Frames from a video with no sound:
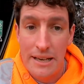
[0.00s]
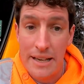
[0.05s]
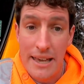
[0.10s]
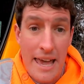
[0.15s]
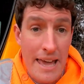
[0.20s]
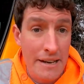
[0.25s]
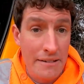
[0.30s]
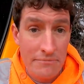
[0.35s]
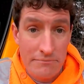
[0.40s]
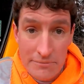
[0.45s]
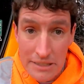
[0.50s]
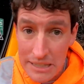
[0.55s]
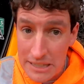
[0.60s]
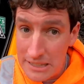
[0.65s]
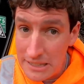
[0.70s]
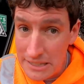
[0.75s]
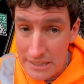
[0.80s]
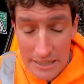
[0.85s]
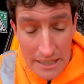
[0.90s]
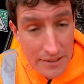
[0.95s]
Again,
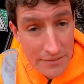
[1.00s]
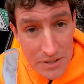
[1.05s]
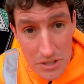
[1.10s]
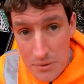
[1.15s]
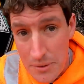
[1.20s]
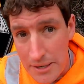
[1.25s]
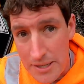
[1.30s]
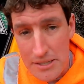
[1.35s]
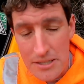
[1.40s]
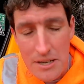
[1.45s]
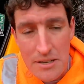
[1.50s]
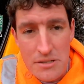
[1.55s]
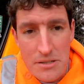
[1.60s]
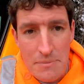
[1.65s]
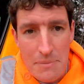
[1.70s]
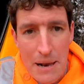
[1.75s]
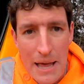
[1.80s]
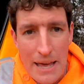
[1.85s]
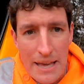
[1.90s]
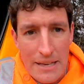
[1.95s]
if it's quicker to use
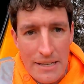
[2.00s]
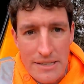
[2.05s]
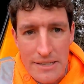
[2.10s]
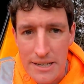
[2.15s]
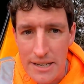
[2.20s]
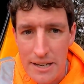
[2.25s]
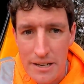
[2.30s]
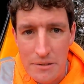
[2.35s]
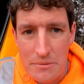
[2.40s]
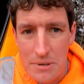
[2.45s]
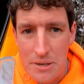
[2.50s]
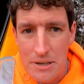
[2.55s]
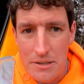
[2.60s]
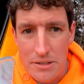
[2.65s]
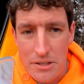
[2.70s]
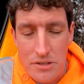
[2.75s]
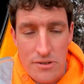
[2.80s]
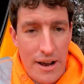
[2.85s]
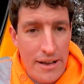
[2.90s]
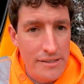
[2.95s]
the blade,
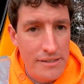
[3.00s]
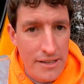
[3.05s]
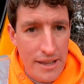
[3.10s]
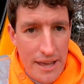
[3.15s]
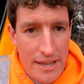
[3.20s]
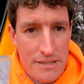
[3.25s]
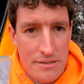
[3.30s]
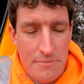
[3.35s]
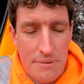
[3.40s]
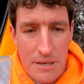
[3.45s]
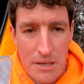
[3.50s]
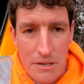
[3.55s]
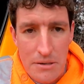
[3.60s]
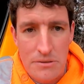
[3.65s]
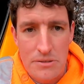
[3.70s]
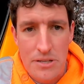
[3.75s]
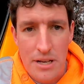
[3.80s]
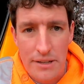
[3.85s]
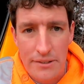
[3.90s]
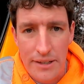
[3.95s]
the tracks are there to be
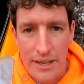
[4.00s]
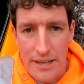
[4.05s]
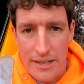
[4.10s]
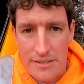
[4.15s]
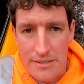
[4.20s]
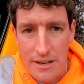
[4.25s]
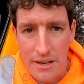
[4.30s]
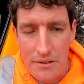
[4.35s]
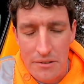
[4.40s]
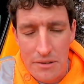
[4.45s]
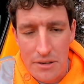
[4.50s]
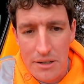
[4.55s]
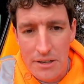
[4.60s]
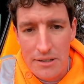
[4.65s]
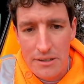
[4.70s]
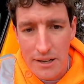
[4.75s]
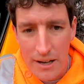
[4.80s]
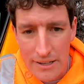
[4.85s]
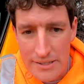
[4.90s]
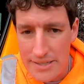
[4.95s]
used, aren't they? So
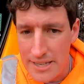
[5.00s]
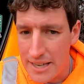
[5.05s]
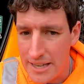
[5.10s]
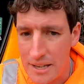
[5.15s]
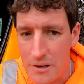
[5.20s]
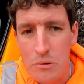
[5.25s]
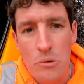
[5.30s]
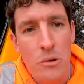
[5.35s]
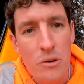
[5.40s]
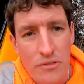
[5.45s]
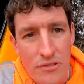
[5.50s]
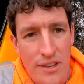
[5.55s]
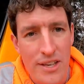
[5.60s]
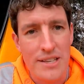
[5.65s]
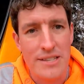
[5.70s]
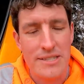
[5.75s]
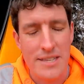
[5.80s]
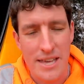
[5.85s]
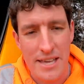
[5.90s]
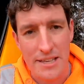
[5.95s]
I take all of
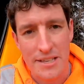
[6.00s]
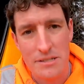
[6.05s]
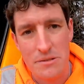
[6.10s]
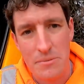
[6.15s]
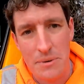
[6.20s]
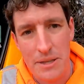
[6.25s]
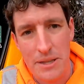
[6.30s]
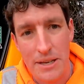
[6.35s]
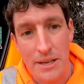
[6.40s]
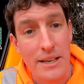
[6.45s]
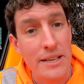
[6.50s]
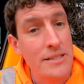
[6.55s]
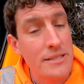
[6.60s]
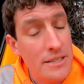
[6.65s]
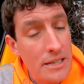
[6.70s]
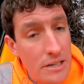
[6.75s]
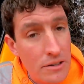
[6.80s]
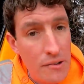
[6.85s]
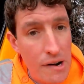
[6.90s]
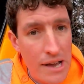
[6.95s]
these things with a
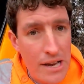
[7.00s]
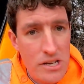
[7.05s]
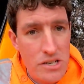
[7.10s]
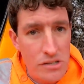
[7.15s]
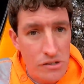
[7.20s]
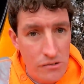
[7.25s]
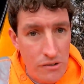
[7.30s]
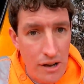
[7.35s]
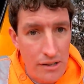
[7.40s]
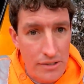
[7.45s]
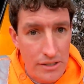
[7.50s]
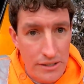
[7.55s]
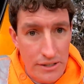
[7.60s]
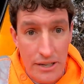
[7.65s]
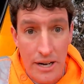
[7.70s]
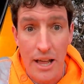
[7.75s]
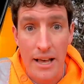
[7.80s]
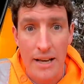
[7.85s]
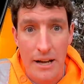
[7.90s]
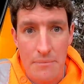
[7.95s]
consideration, rather
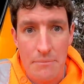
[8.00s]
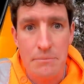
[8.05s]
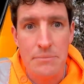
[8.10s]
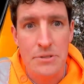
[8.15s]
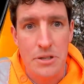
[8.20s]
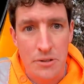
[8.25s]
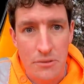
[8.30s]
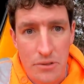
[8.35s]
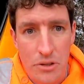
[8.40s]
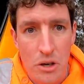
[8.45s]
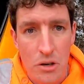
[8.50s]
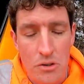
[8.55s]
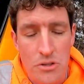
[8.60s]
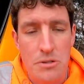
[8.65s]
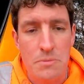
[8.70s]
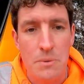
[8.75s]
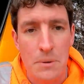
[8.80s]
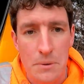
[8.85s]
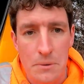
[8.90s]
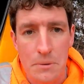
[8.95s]
than like a sort of
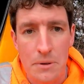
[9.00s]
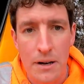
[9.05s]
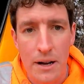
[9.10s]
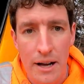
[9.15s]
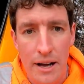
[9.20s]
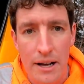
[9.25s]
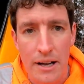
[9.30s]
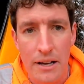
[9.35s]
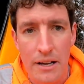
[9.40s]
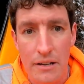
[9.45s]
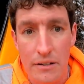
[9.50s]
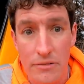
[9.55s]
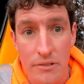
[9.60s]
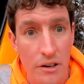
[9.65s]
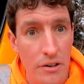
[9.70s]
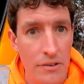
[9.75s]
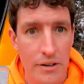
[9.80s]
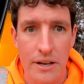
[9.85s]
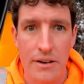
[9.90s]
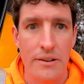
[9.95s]
gospel
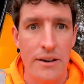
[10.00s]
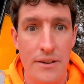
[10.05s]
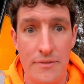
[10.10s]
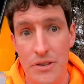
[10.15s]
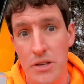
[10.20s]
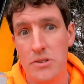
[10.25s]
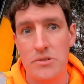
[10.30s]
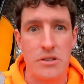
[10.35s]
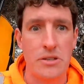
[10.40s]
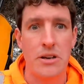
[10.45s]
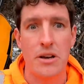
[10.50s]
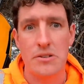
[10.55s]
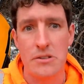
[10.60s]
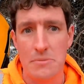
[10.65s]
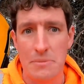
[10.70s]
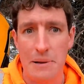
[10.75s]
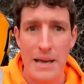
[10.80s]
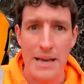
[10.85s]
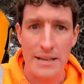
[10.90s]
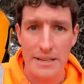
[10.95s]
of, oh, no, I never use the
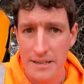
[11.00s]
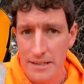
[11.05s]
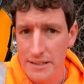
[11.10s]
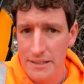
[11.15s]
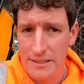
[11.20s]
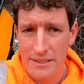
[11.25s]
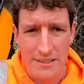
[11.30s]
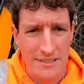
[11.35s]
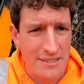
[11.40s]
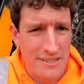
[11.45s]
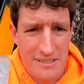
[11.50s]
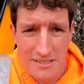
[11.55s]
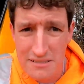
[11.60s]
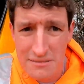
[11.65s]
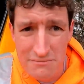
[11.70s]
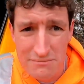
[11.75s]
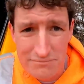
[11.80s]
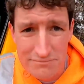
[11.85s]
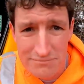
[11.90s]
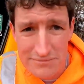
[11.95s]
dozer blade,
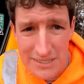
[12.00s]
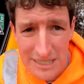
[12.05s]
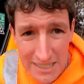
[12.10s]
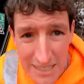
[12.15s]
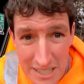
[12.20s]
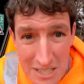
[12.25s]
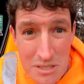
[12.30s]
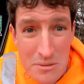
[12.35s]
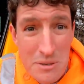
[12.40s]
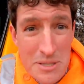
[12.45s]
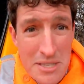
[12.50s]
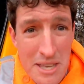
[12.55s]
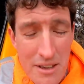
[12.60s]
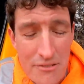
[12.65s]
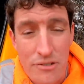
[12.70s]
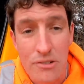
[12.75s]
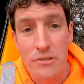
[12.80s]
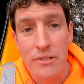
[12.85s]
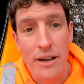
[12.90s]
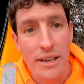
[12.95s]
because that's what it's
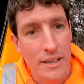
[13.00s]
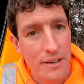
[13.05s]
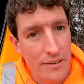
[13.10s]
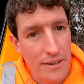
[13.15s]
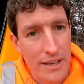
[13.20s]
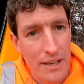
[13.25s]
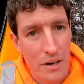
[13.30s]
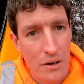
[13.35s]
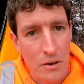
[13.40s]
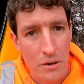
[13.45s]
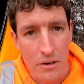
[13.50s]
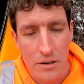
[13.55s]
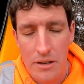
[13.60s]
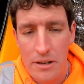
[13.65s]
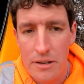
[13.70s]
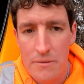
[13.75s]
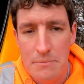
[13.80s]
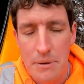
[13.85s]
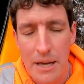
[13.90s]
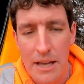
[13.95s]
there for, right? Got to get on.
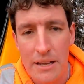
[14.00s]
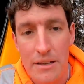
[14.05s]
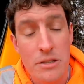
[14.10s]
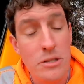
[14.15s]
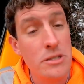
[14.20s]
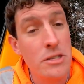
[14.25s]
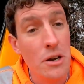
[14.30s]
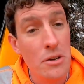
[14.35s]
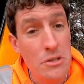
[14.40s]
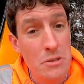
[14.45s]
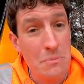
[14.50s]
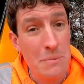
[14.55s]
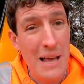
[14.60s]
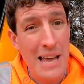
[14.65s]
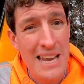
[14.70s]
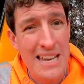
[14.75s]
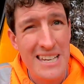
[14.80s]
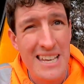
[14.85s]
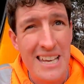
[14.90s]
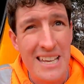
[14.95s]
But dozer
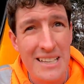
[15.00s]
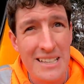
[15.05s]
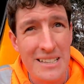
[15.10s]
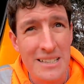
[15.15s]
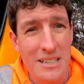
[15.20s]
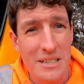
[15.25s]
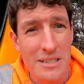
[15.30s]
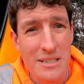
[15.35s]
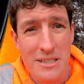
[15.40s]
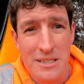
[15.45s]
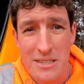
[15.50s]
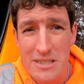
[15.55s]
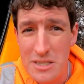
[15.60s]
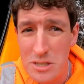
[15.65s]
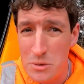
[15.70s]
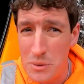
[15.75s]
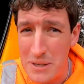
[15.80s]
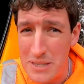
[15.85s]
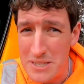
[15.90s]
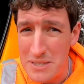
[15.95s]
blade in
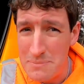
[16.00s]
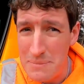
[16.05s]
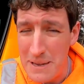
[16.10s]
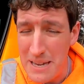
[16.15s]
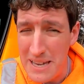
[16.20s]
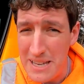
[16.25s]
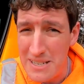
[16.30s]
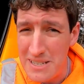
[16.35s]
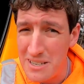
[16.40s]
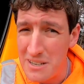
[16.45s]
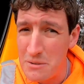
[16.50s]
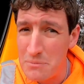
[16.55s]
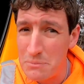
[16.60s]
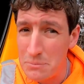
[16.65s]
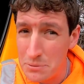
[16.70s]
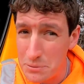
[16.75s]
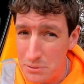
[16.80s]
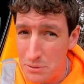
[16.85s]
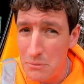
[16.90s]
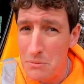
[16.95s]
twin speed, you're
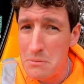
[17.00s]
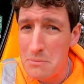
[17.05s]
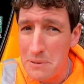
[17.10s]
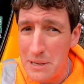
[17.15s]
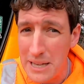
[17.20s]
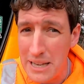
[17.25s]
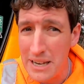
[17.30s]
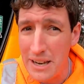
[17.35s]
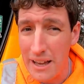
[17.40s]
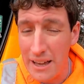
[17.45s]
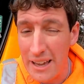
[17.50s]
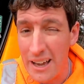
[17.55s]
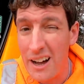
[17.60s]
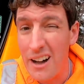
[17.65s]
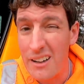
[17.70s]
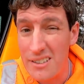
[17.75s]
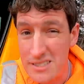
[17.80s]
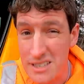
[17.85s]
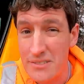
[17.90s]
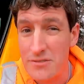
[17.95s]
probably like
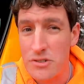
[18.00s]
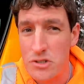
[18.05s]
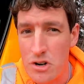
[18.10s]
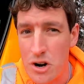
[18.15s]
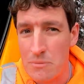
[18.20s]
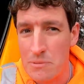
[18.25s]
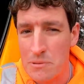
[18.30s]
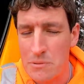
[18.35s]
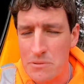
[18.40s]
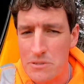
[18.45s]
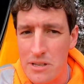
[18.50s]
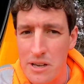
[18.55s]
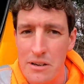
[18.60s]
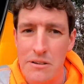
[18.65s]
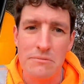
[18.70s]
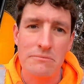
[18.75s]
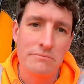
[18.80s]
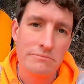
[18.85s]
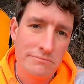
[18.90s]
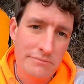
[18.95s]
asking for trouble.
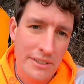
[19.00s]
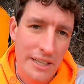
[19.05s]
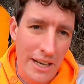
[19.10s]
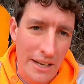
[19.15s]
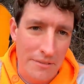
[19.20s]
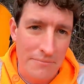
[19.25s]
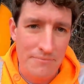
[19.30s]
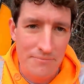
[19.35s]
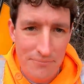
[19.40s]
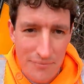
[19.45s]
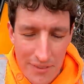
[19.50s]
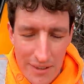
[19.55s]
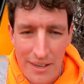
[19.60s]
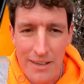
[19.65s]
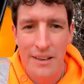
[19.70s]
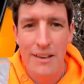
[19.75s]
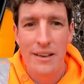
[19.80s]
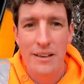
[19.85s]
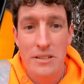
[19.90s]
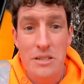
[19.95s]
So,
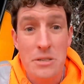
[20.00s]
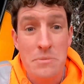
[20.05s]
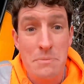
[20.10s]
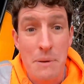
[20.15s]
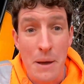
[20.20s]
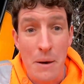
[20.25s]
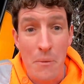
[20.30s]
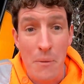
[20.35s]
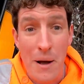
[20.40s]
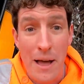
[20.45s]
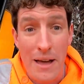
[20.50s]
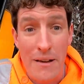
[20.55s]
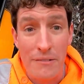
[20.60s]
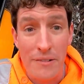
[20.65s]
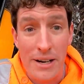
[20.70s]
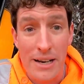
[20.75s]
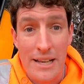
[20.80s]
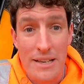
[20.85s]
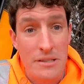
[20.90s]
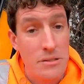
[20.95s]
just be
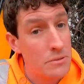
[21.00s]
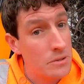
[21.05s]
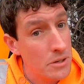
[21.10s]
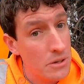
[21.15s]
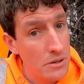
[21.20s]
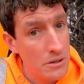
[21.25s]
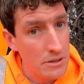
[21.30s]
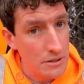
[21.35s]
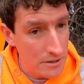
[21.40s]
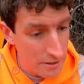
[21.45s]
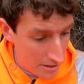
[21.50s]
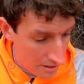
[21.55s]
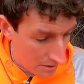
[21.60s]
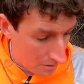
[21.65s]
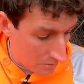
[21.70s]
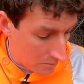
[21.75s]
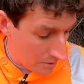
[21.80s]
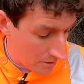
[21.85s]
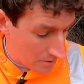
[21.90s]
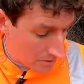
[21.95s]
aware, really, is all you
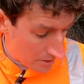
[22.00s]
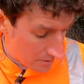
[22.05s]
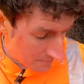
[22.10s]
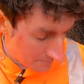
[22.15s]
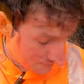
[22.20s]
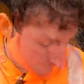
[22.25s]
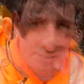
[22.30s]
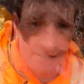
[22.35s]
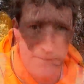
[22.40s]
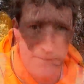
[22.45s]
can do.